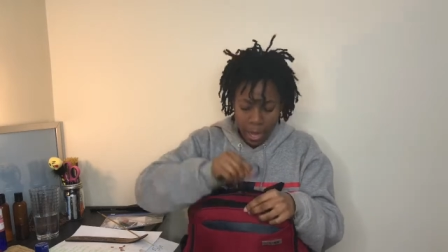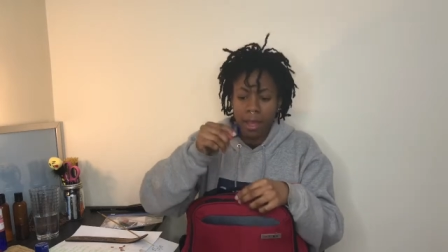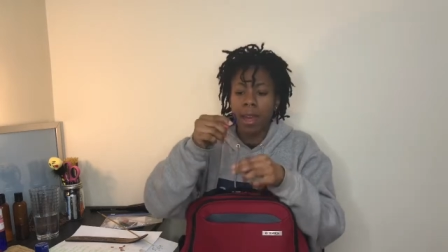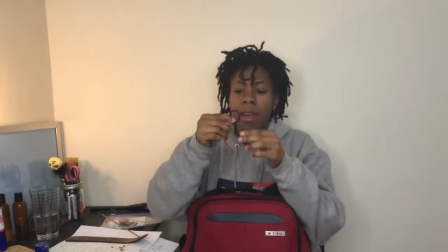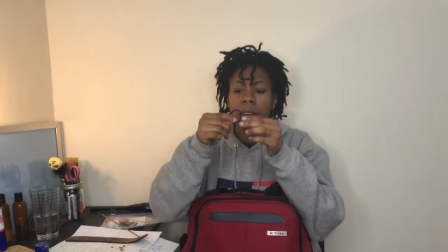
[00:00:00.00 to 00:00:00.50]

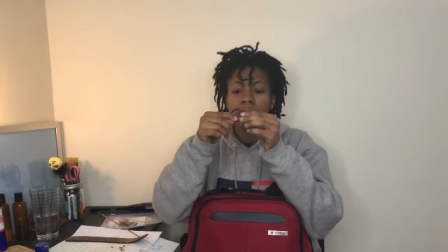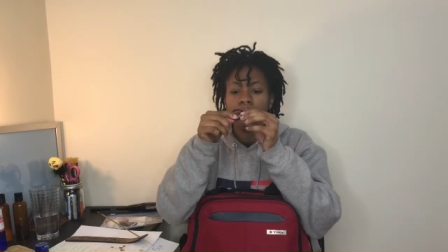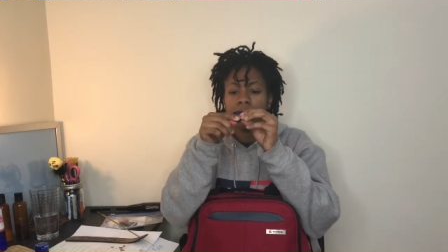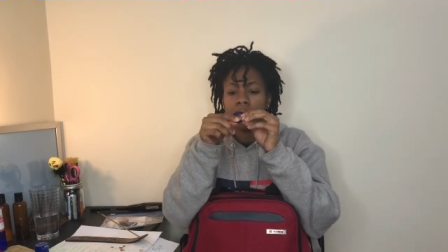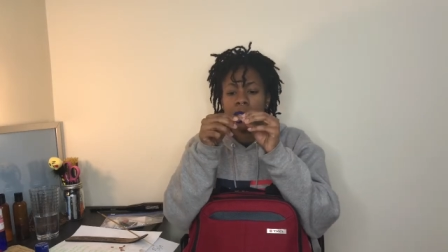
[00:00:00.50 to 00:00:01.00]
I
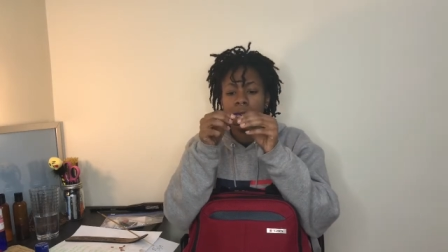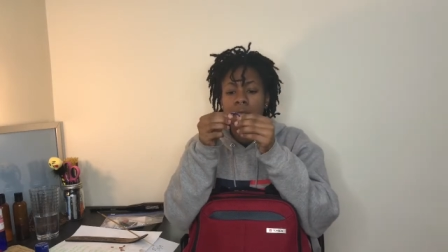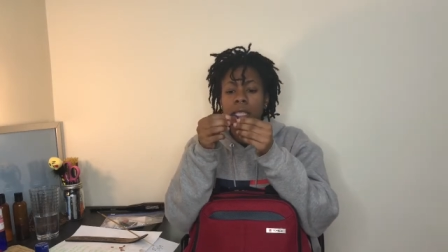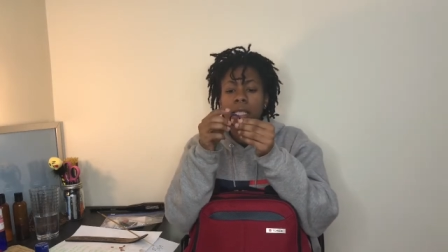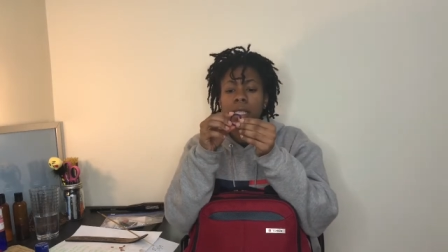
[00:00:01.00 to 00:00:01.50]
have,
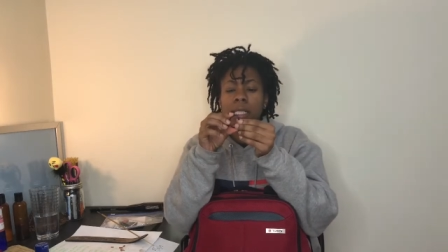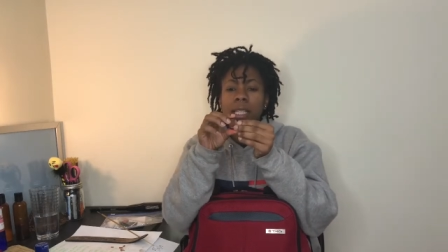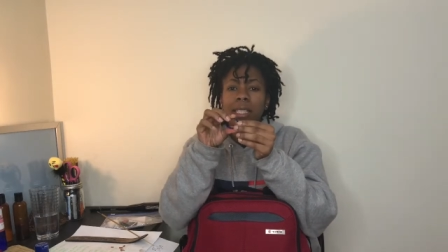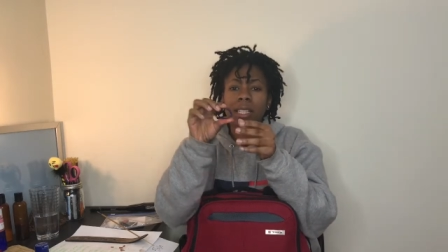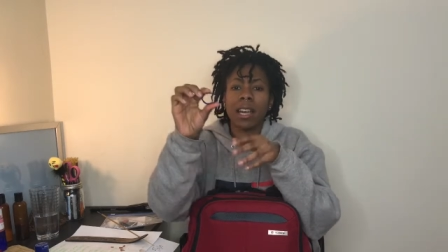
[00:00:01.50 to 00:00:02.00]
this looks
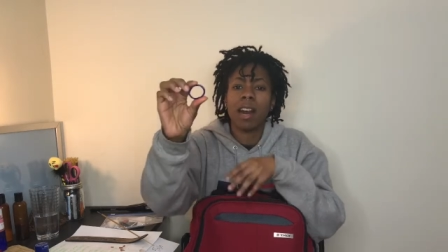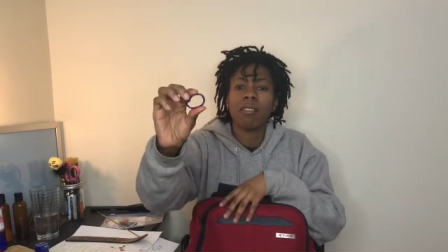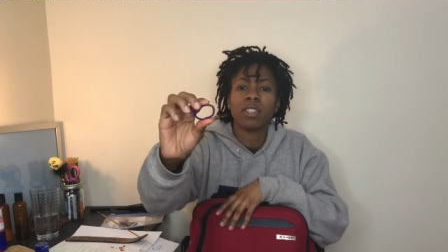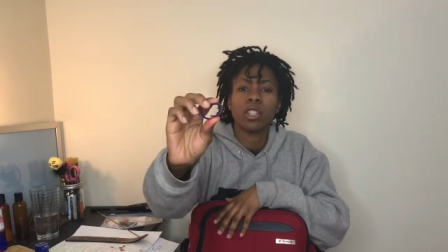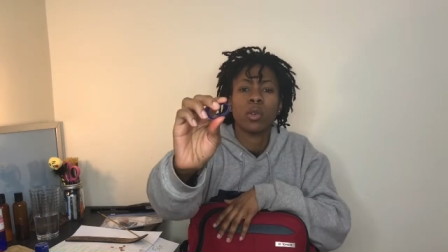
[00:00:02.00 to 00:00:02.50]
like the
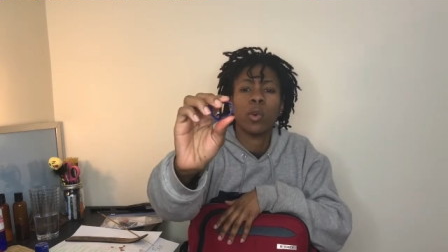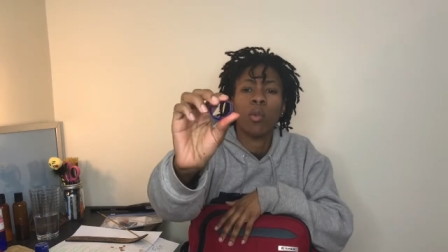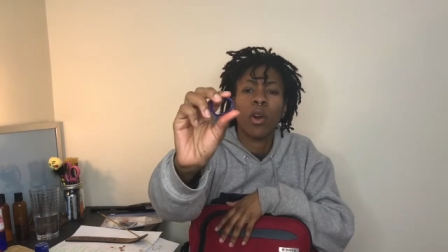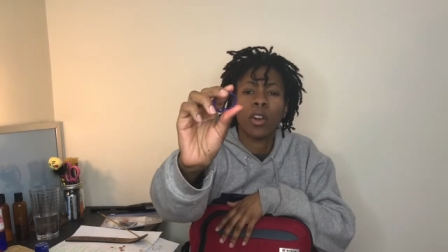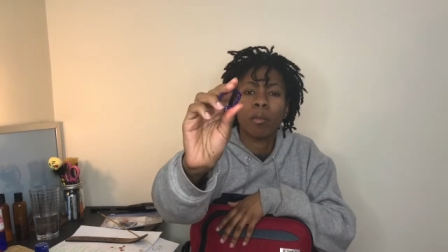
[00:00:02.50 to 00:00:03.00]
cover to a
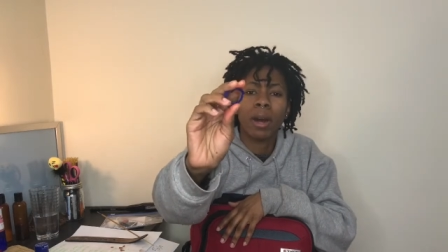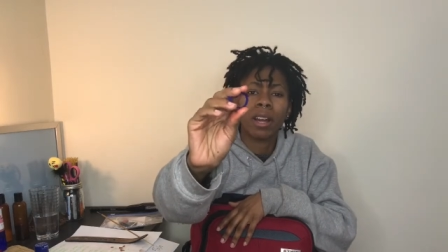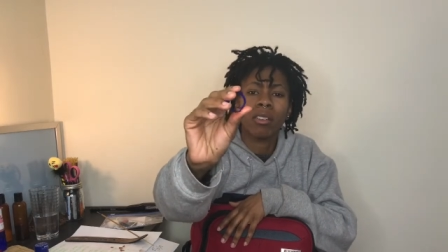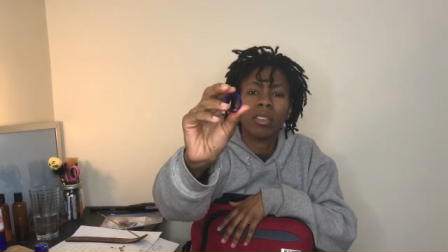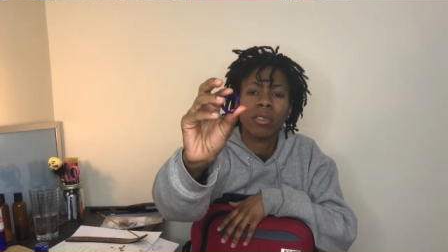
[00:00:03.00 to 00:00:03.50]
water
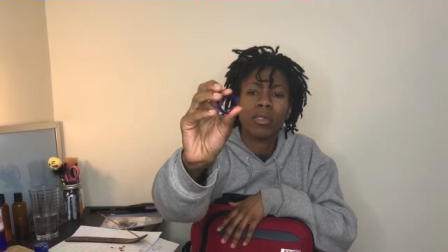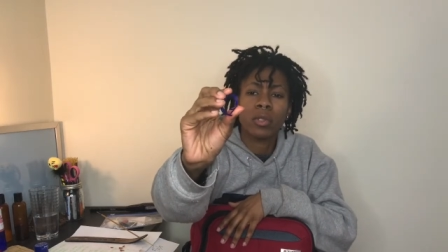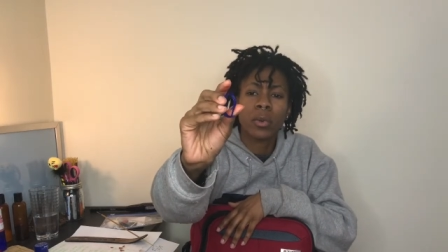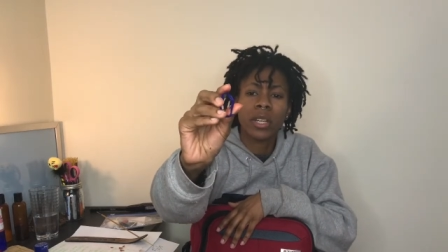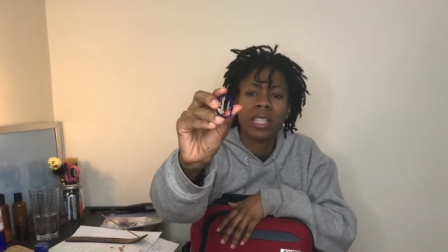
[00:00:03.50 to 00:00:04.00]
bottle of
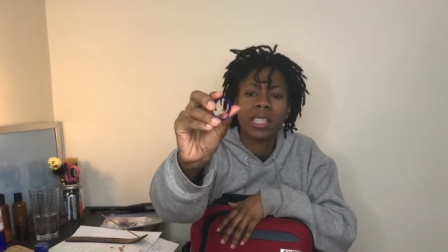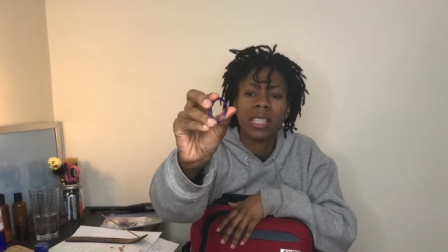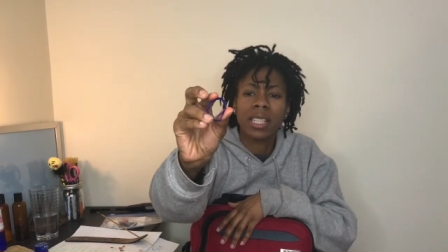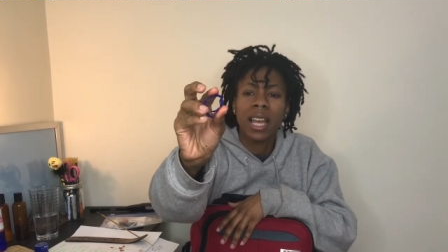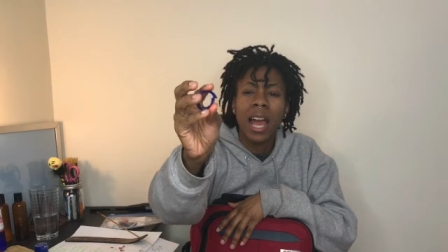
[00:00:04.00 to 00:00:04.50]
sorts.
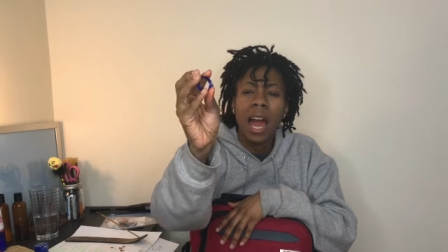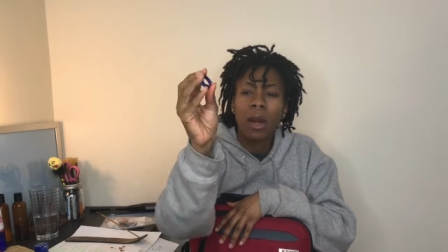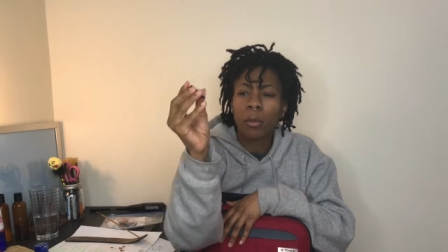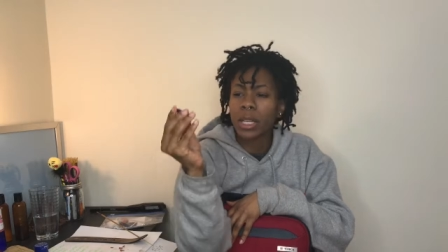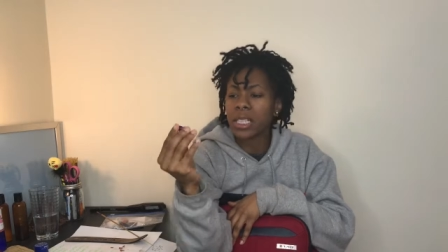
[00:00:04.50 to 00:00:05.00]

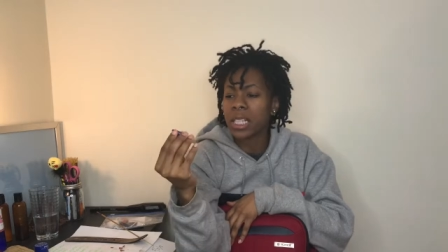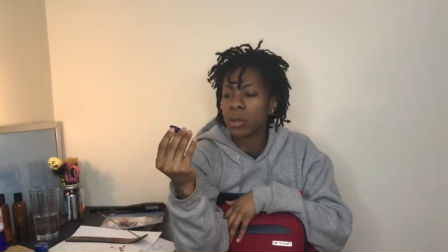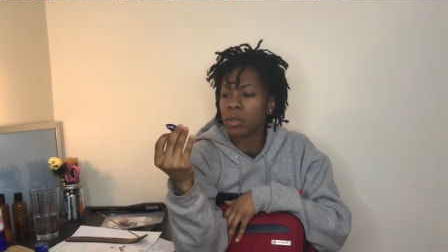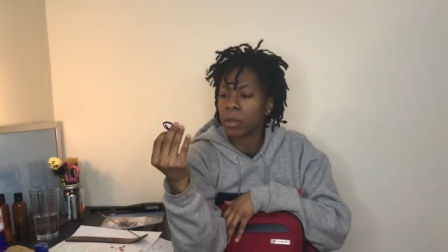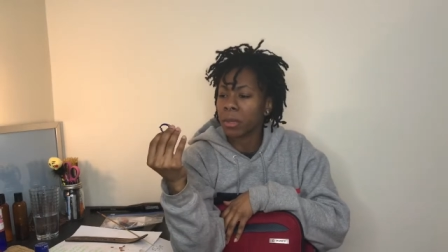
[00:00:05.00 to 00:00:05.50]
I wanna say
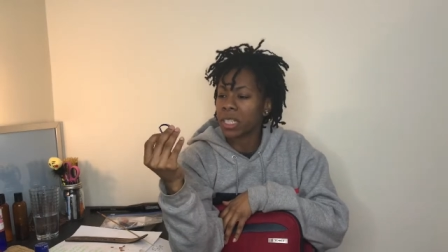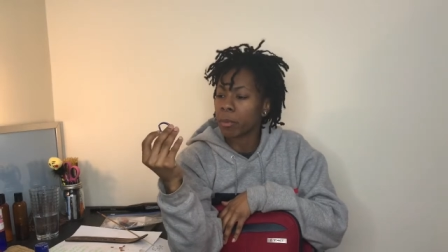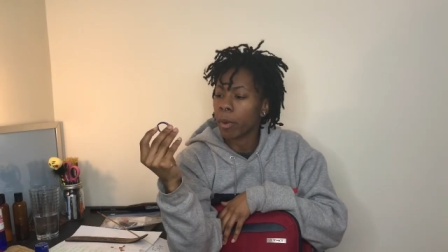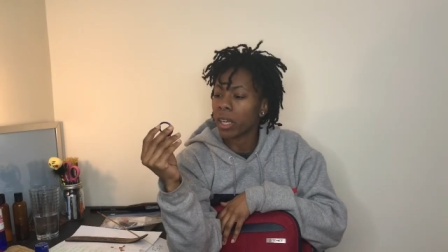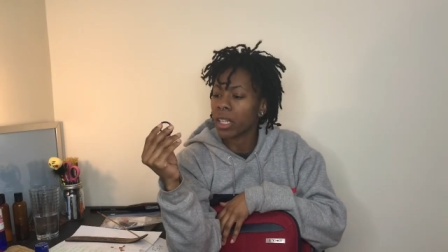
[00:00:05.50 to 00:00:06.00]
it was on my
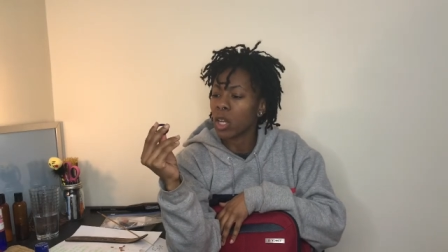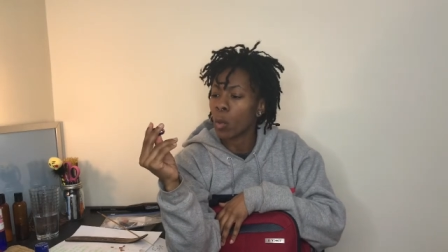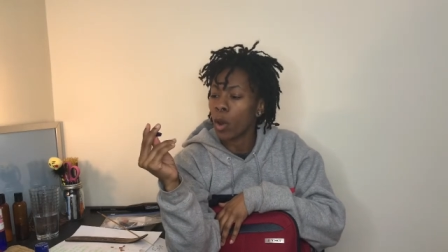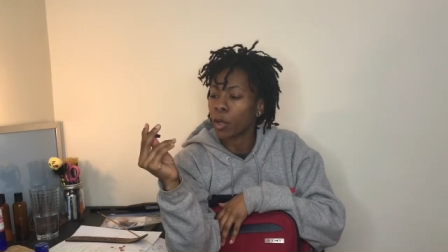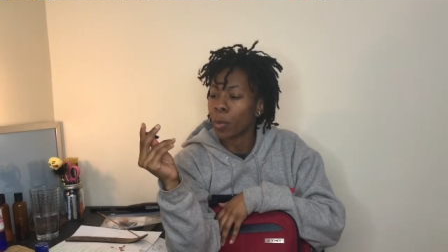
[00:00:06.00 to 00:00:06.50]

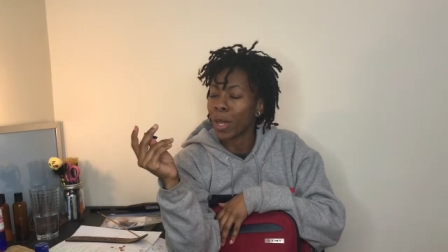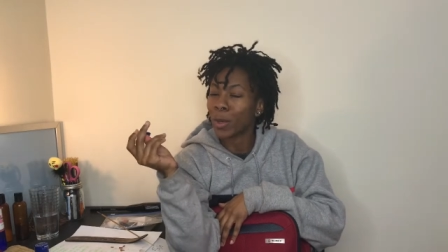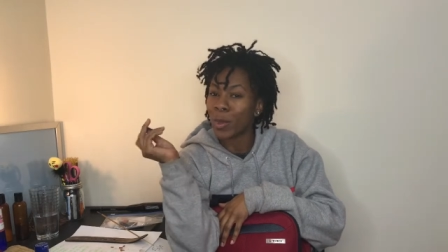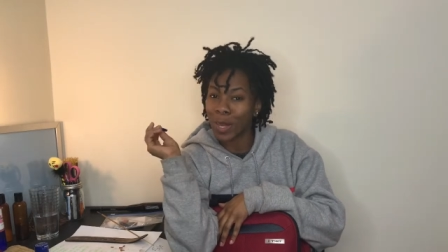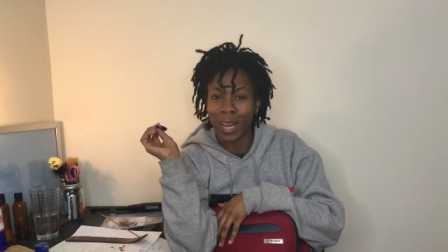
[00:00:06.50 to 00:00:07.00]
sparkling water
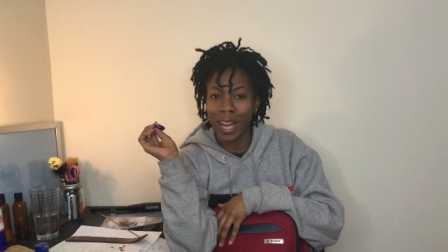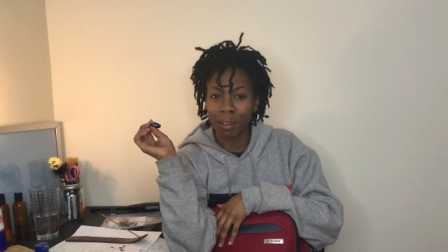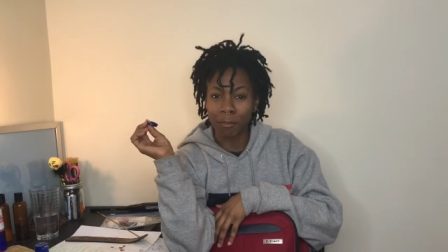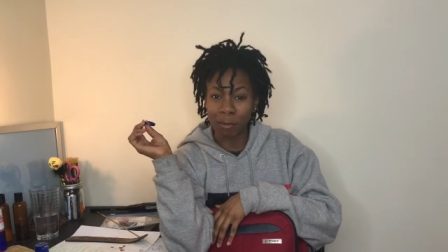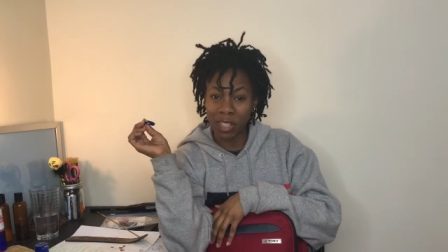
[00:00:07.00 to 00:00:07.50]
bottle that I
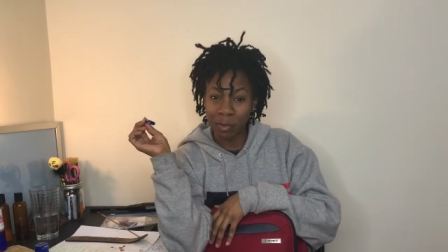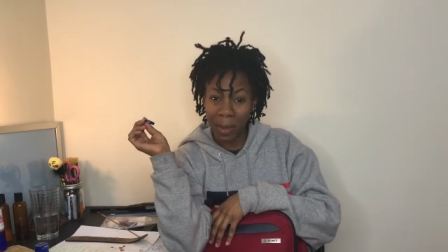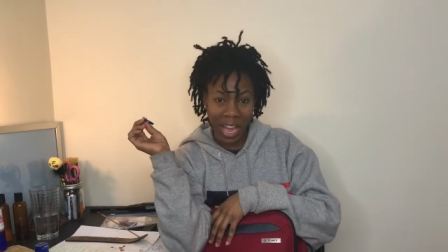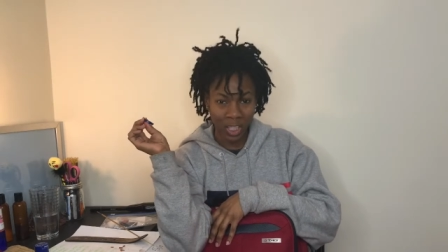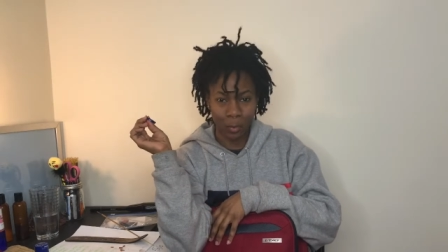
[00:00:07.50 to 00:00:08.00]
got from
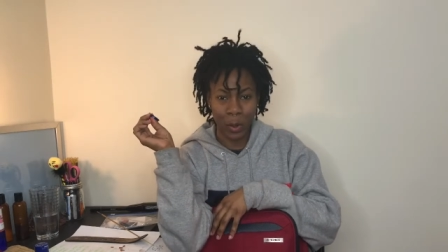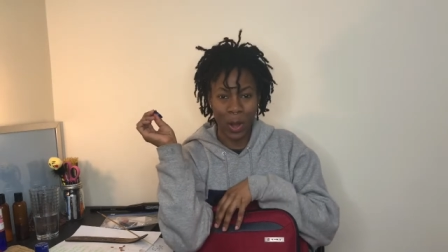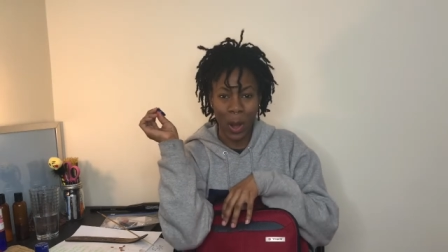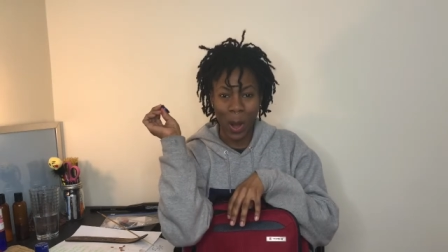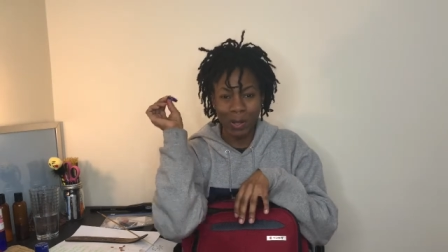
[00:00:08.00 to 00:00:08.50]

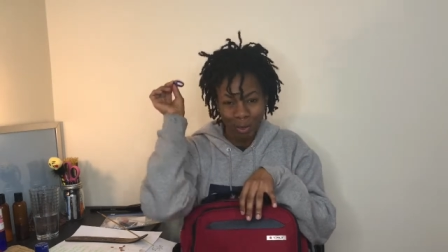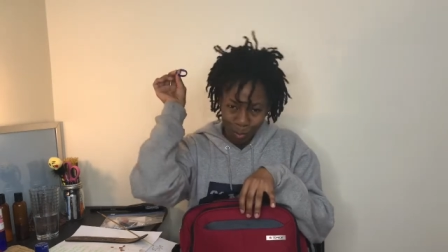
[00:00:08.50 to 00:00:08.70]
Smashburger.